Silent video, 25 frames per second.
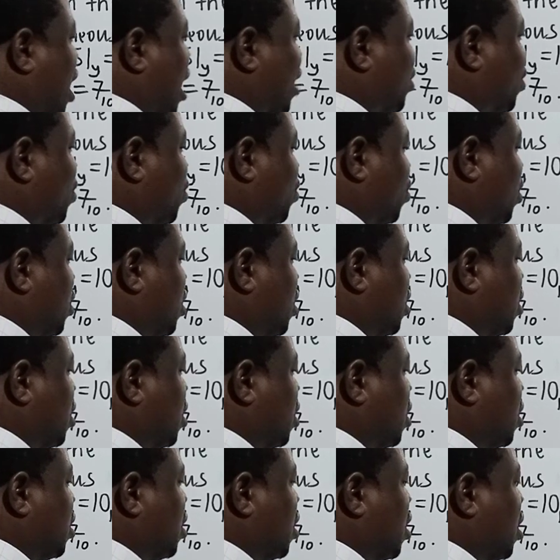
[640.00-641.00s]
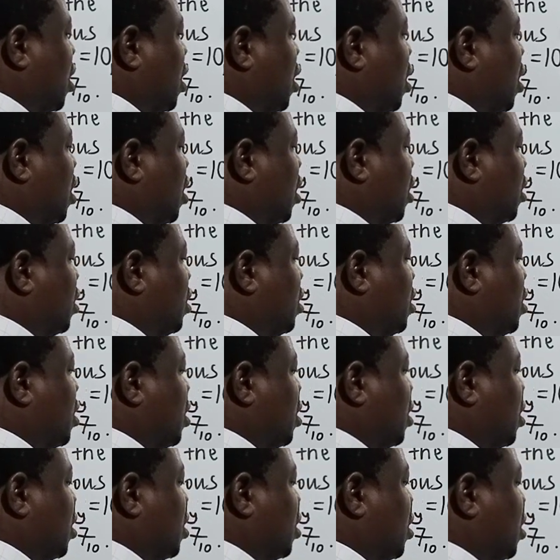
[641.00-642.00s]
cancel this
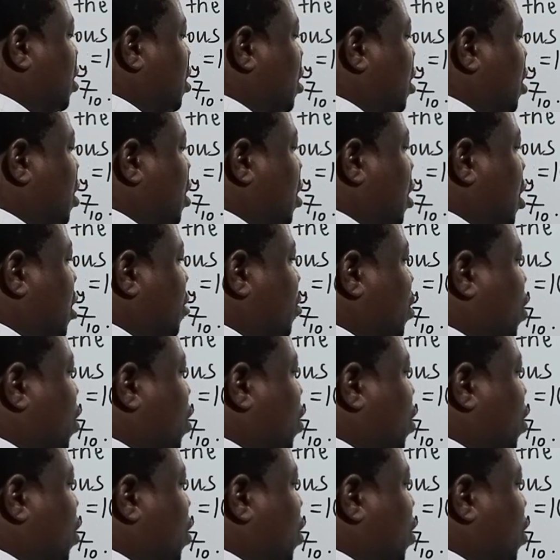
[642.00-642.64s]
3. It